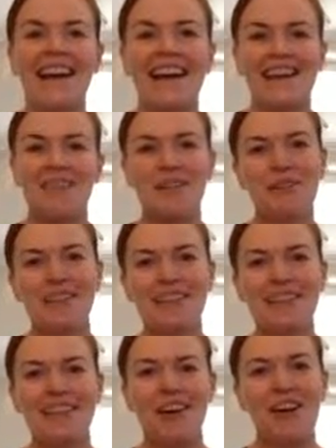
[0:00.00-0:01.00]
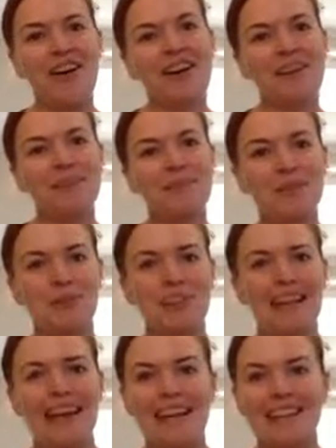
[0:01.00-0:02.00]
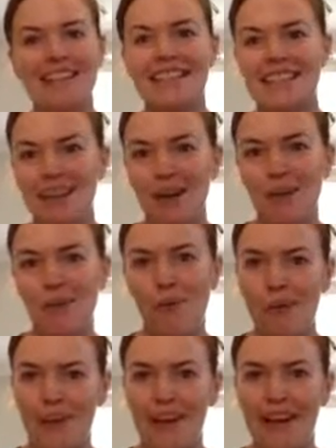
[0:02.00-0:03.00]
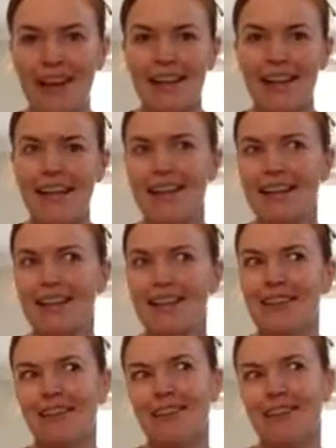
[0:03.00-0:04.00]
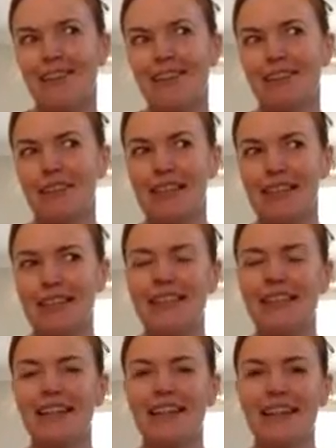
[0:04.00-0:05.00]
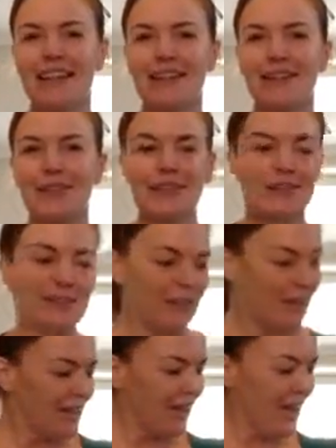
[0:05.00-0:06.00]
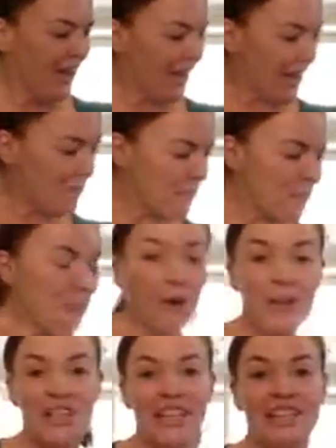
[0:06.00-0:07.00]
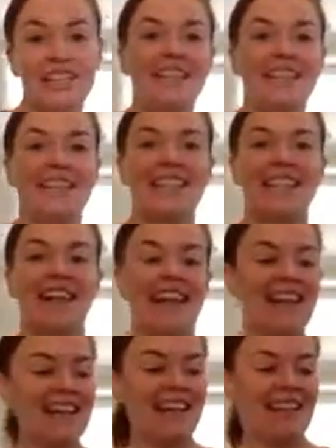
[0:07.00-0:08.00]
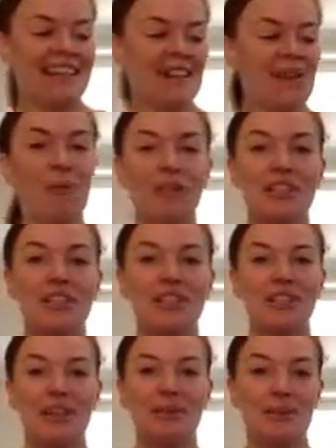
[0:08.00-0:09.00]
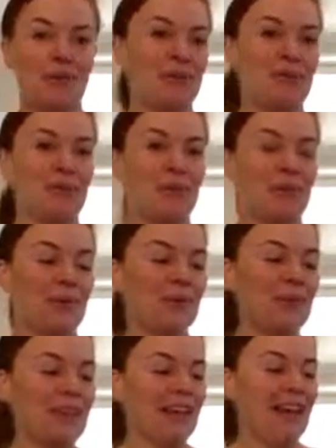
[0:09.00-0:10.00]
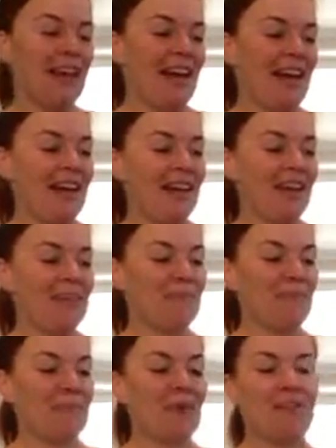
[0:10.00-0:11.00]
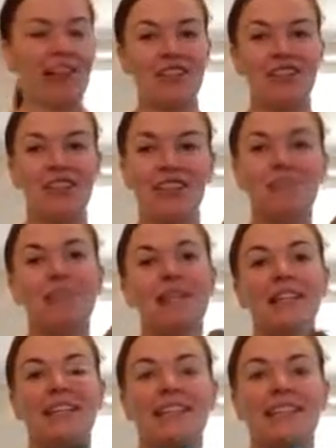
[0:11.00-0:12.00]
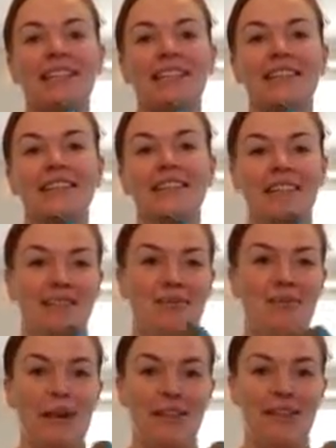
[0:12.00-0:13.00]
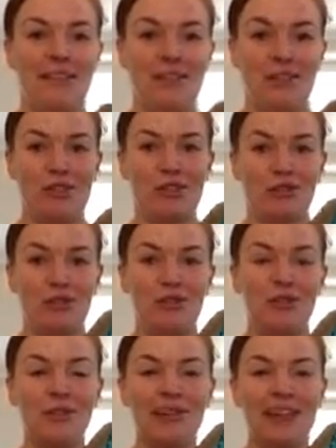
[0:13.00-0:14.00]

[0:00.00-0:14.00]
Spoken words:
Hey everyone, I'm doing a DIY glitter heel project today that I wanted to share with you all. I've actually completed one shoe